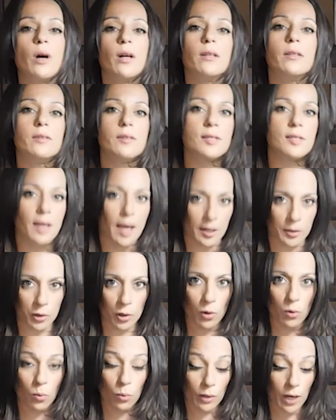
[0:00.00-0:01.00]
a little side
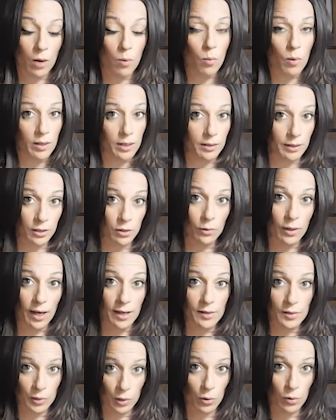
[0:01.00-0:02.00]
note, what I want to let you
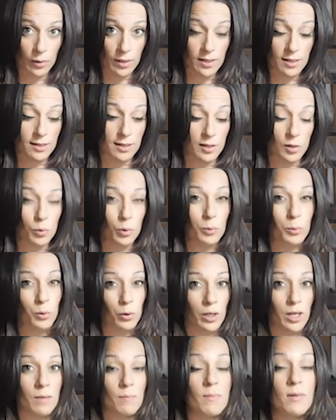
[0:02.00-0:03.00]
guys know is this whipped
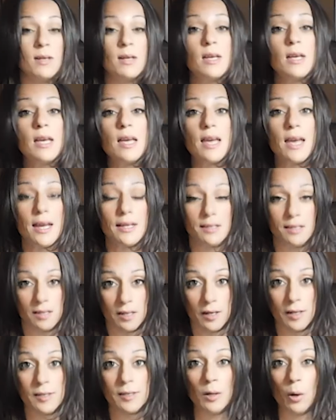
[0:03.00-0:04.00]
cream, it
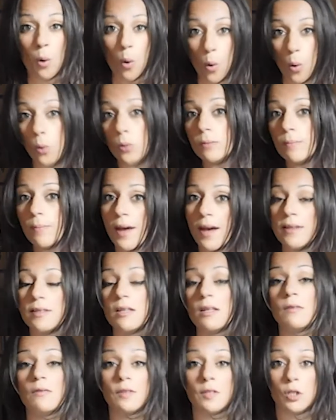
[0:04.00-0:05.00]
does hold best
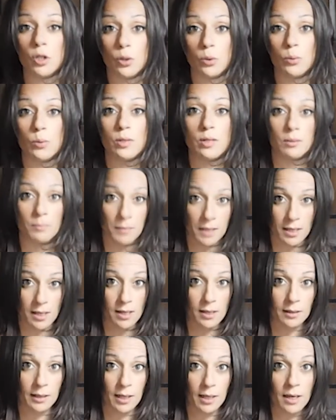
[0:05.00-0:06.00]
if it's used
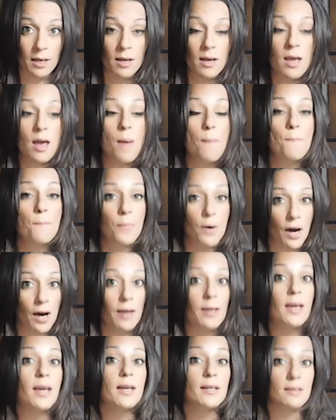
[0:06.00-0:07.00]
immediately,
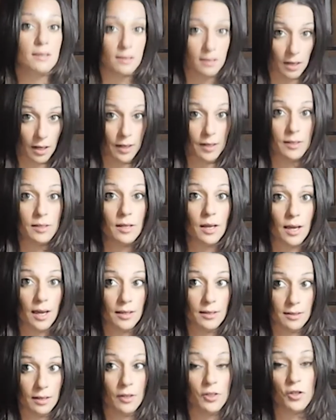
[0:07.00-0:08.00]
but it does
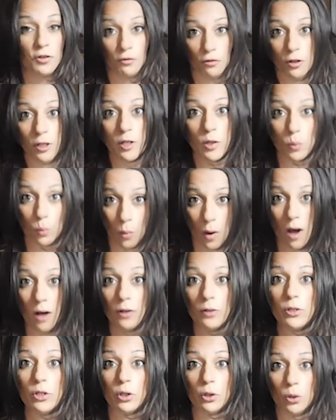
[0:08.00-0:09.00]
freeze well.
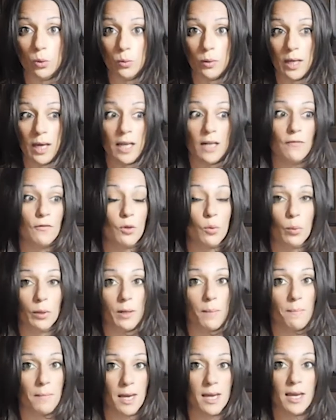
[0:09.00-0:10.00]
So you can, if you want
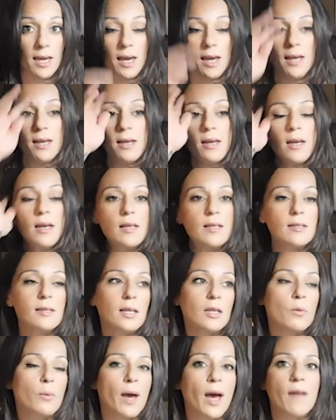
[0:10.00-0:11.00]
to make it, say
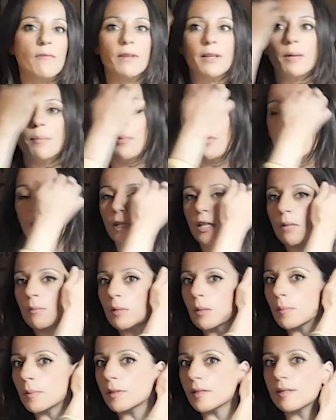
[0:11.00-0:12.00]
you have like a party coming
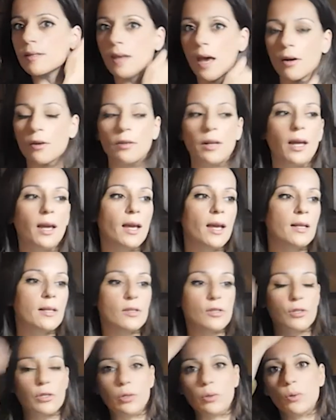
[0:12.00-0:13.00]
up on a Saturday and
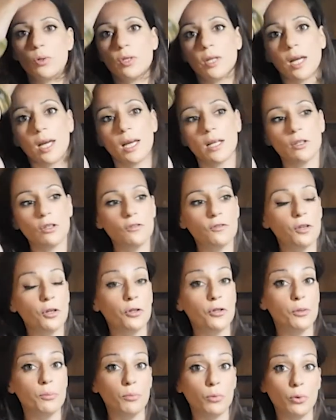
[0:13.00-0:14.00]
it's Tuesday and you're feeling
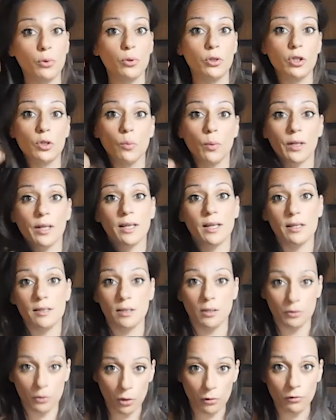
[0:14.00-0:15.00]
the mood and you want to get it
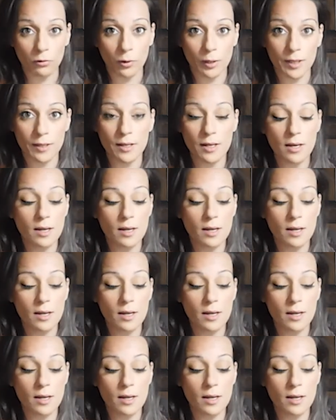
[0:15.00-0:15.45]
done and over with,